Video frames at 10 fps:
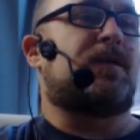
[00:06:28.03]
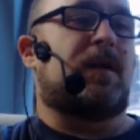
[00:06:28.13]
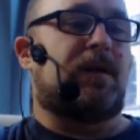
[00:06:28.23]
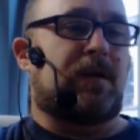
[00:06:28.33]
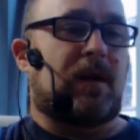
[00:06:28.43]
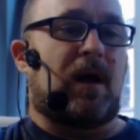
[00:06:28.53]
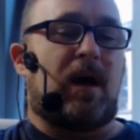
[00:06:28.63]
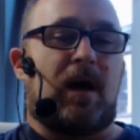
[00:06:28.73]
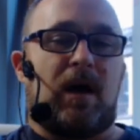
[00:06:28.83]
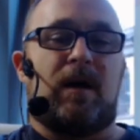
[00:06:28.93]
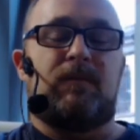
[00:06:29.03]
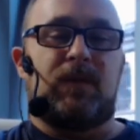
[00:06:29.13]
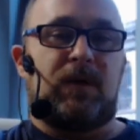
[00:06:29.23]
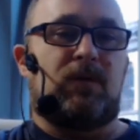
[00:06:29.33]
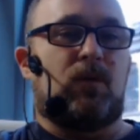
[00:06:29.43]
And cool. Uh, um,
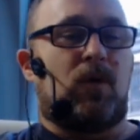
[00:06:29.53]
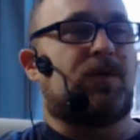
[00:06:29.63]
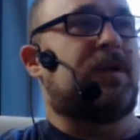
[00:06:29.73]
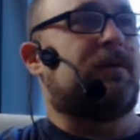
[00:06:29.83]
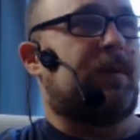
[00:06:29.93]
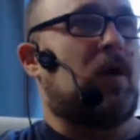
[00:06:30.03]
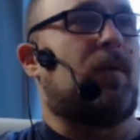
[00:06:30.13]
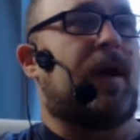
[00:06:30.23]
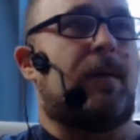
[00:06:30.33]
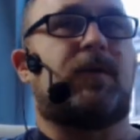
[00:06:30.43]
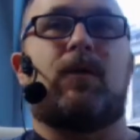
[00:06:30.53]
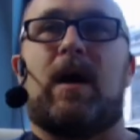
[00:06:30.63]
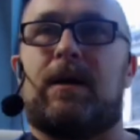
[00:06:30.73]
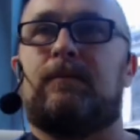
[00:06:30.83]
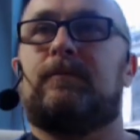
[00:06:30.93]
you know, the world seems to be opening up to kratom.